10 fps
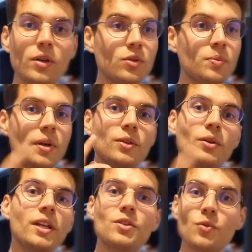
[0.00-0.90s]
you'll spend on
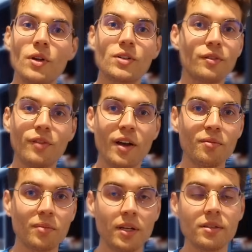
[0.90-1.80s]
each question 5
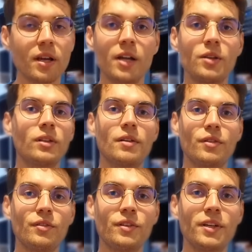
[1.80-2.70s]
minutes and you'll
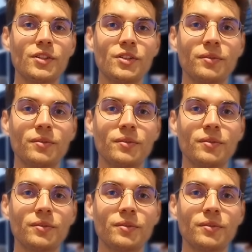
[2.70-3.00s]
never finish.